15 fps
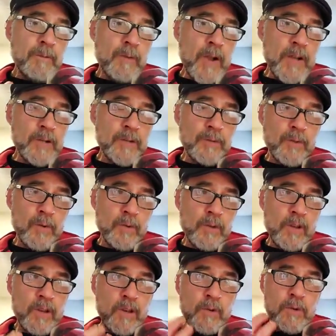fresh fruit.
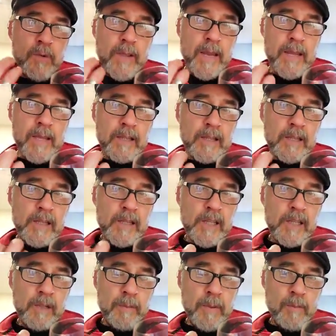You know, you're getting a
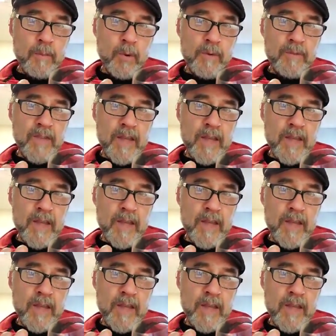little bit more of